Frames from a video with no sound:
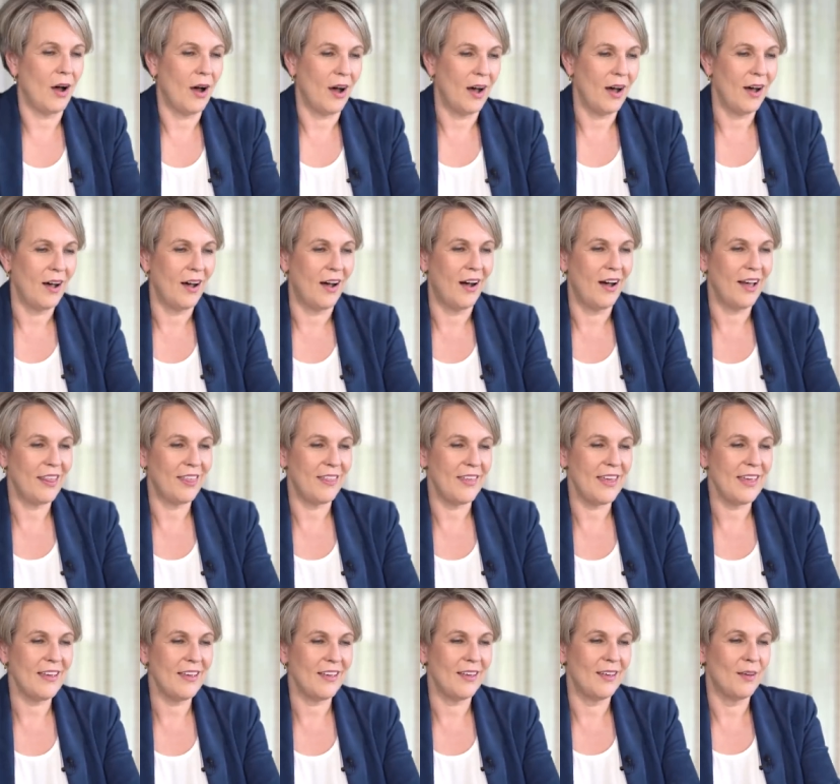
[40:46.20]
I, I,
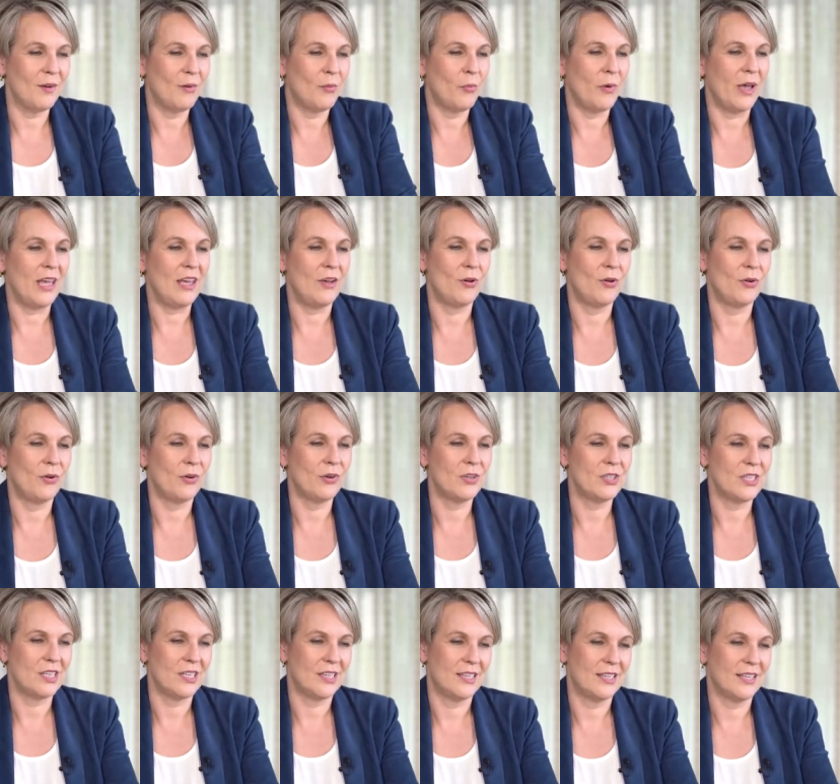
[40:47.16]
think we
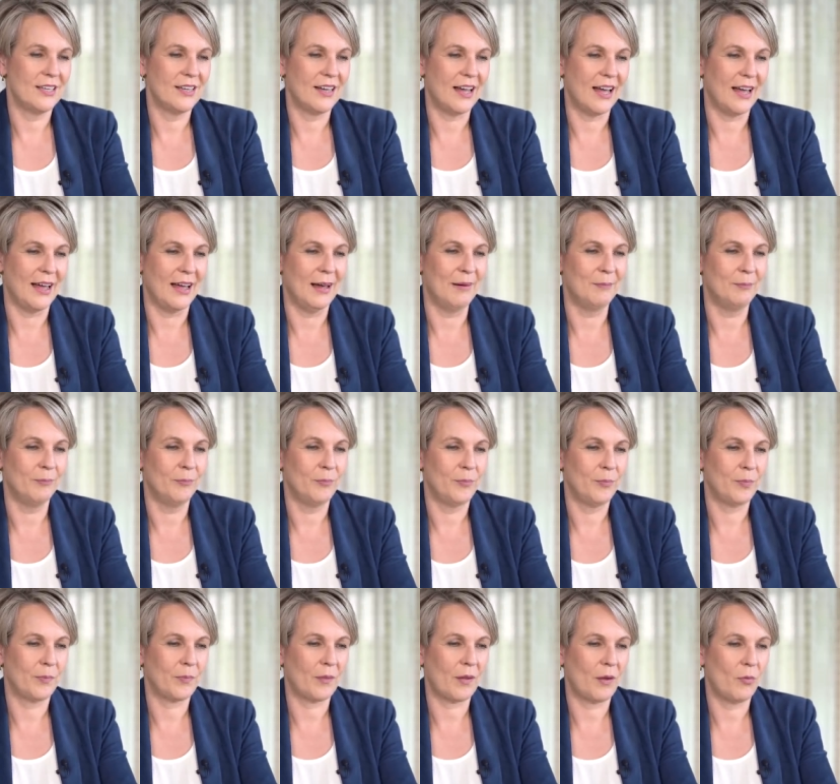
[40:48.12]
could um,
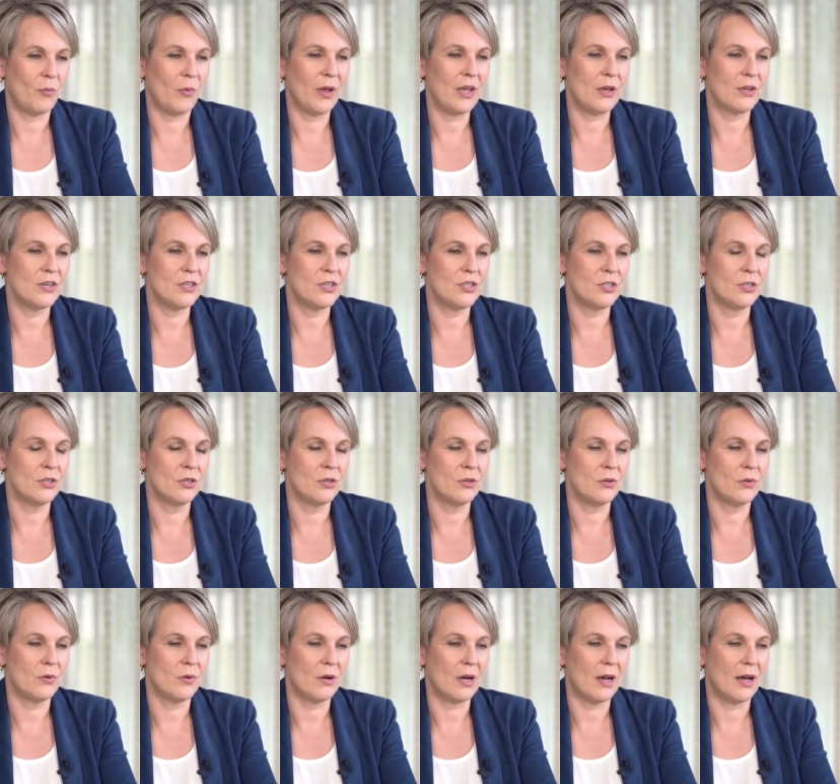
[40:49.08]
we could
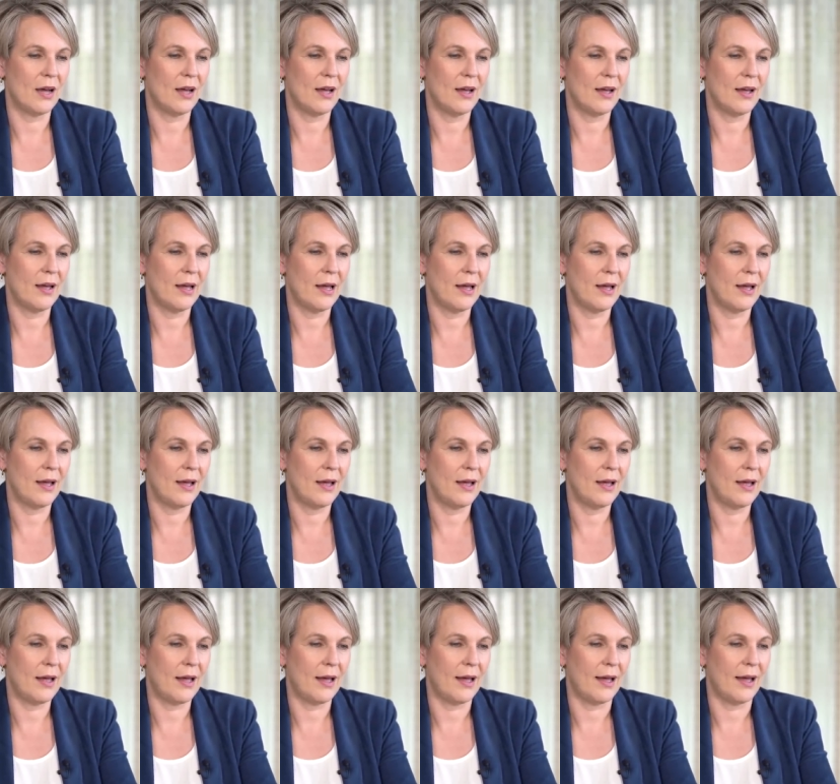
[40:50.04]
do
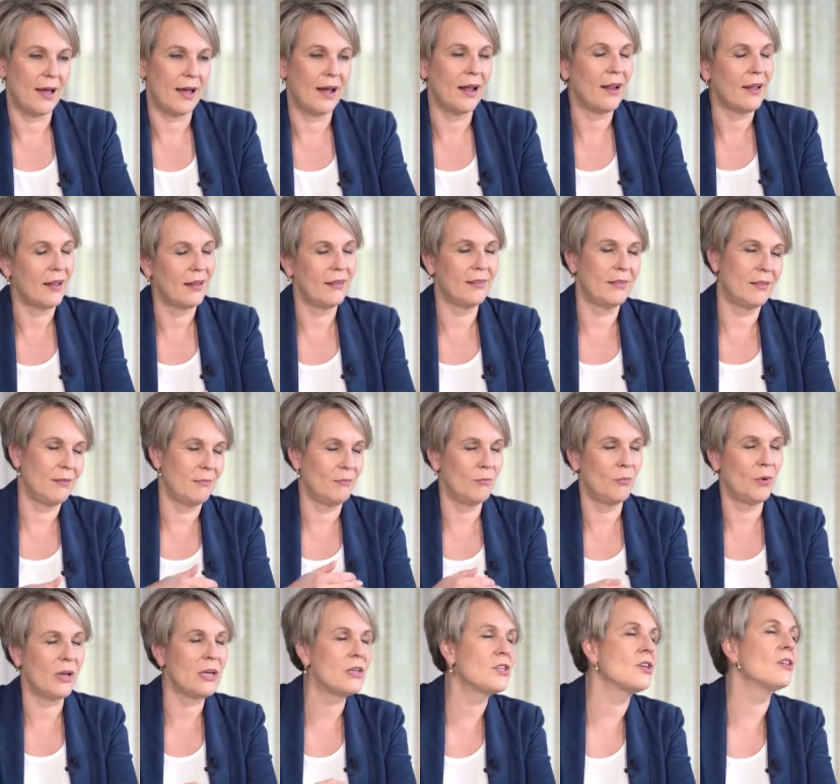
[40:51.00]
uh,
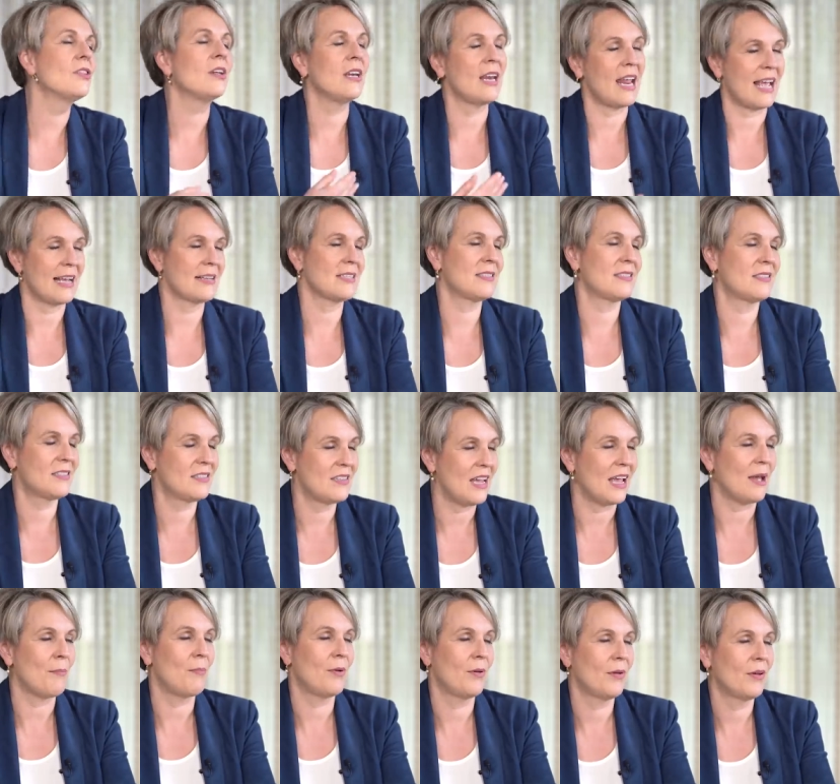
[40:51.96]
we could do the next
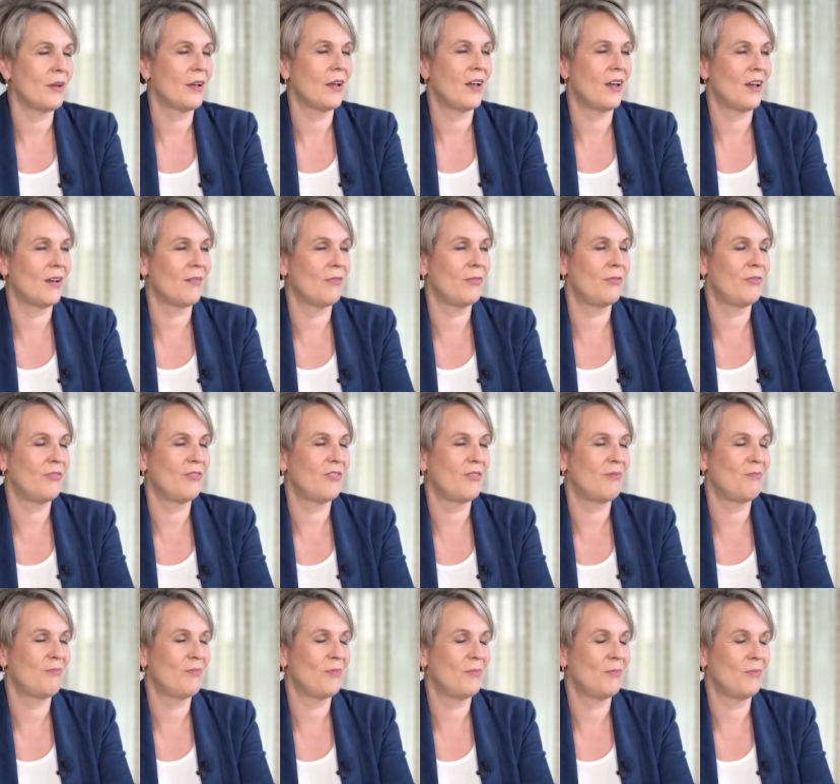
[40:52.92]
step of.
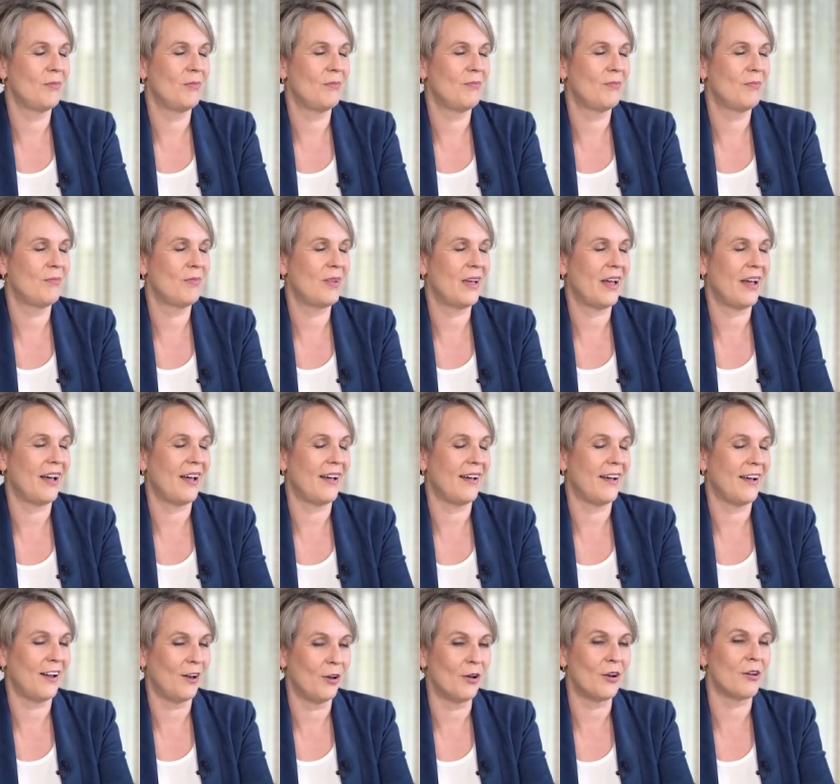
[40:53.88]

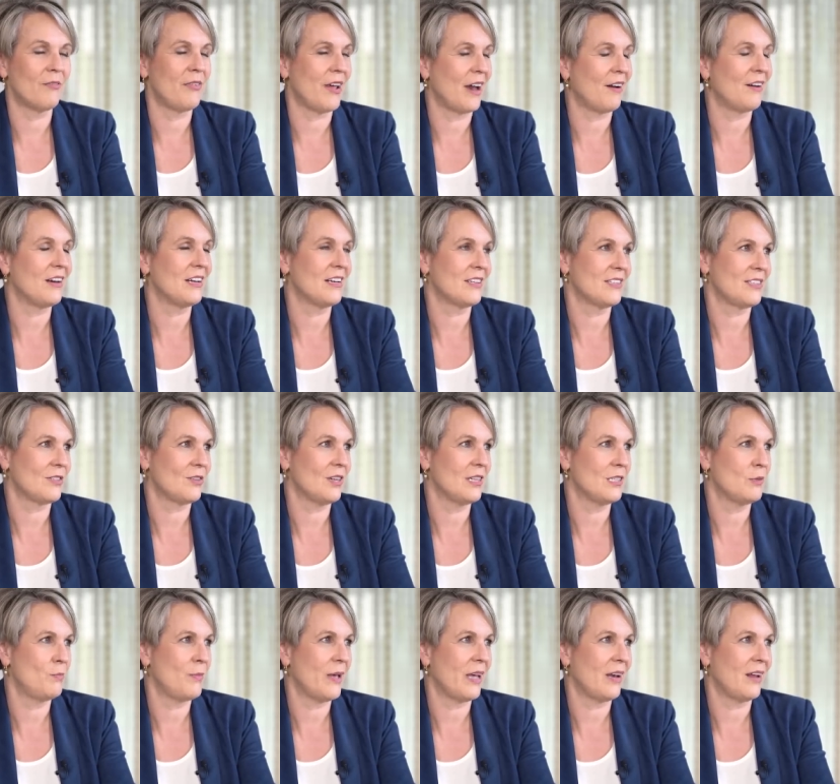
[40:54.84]
Uh, a lot of our
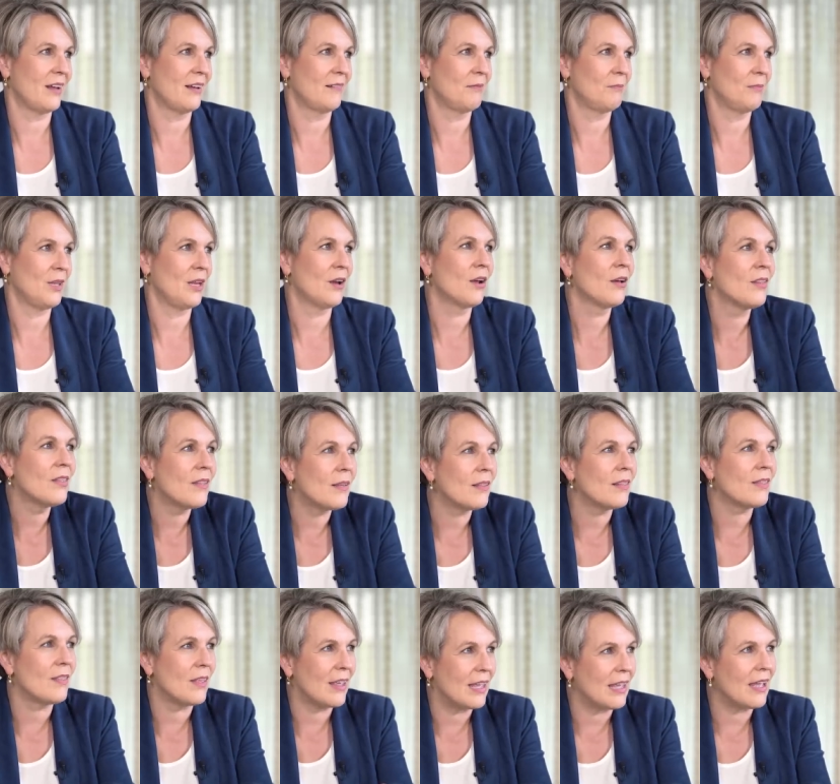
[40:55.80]
industries better. You know,
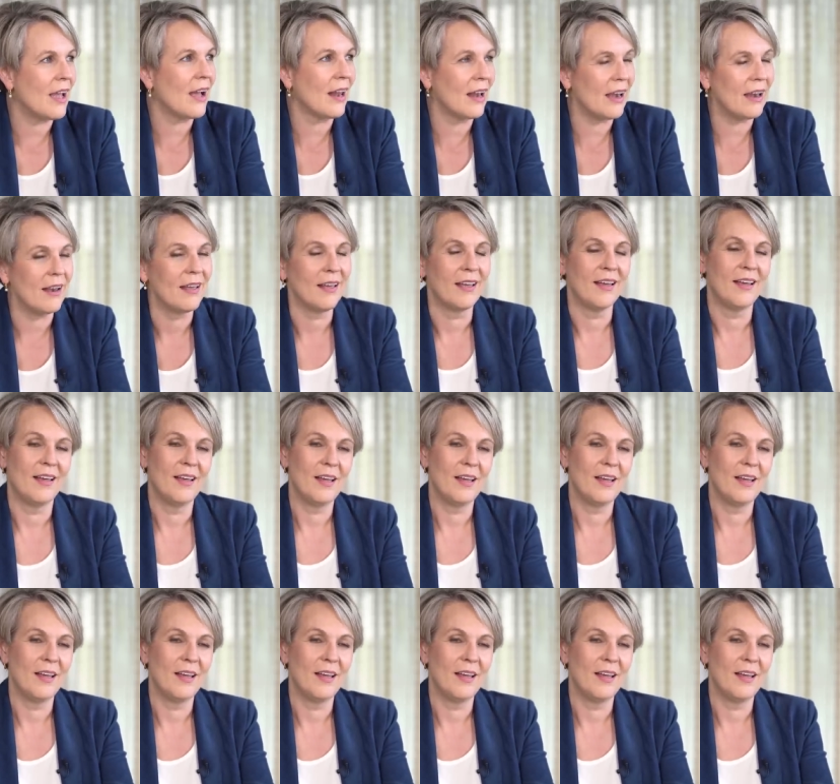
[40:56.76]
the, yeah,